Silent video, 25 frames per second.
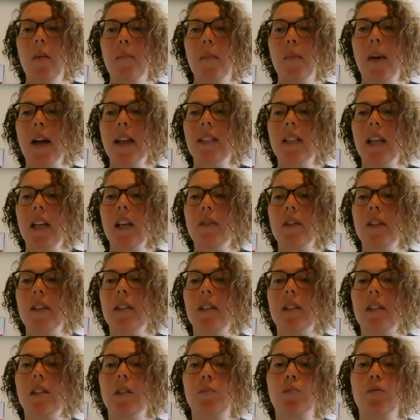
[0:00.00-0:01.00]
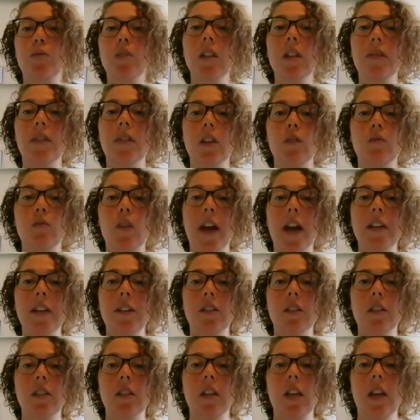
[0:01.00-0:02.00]
Mike Davis is a prolific
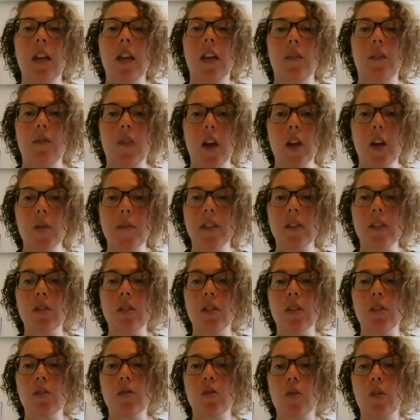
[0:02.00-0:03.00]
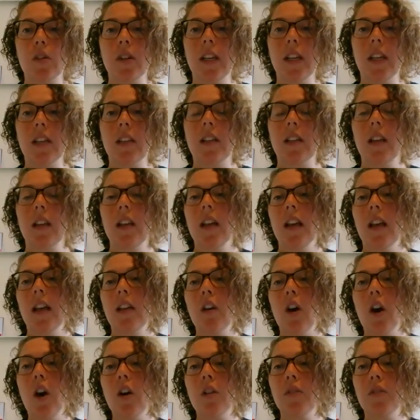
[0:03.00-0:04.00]
writer, environmental historian,
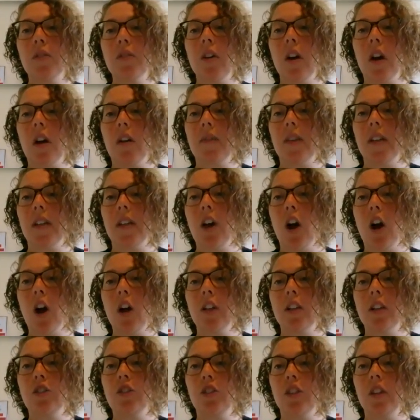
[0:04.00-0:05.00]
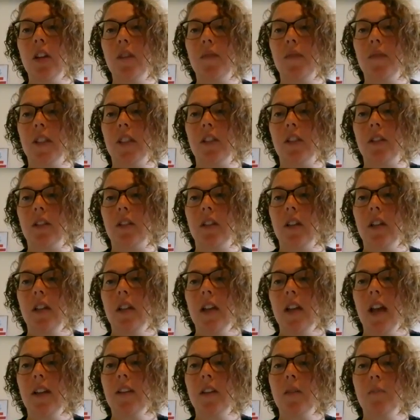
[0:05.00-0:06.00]
and author of Ecology of Fear
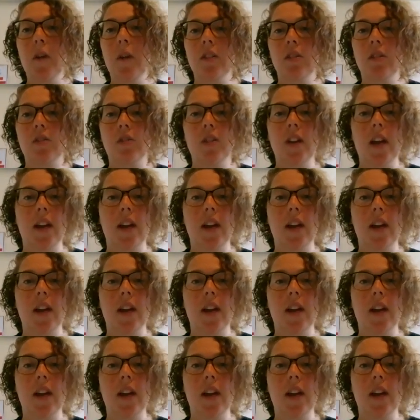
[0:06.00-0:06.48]
and The Monster